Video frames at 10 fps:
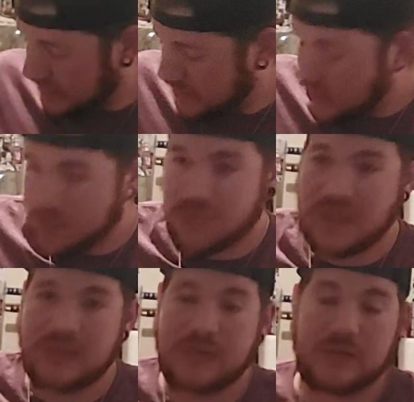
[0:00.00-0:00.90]

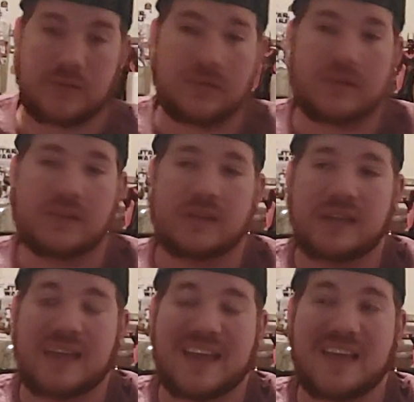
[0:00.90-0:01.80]
Gunblade New York,
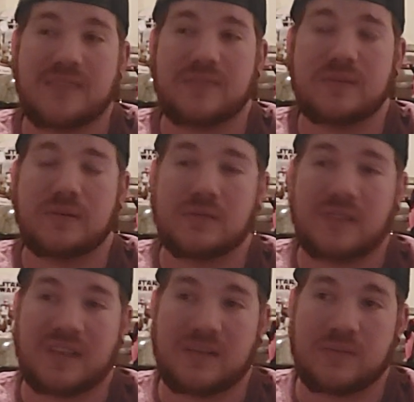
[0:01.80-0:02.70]
it feels
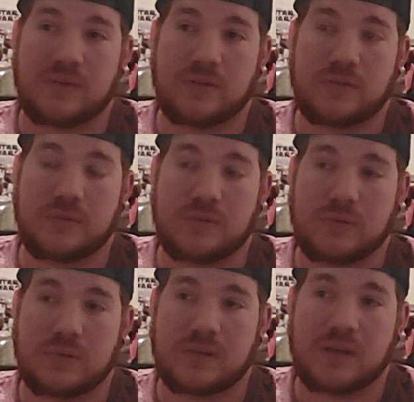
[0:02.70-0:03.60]
like a
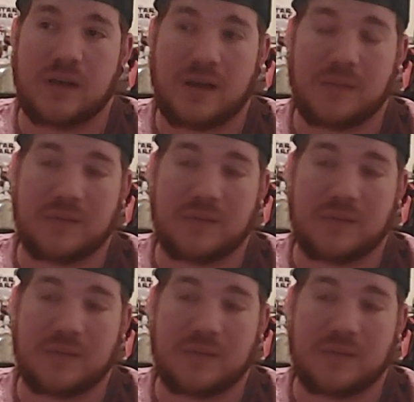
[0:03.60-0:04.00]
Virtual Cop.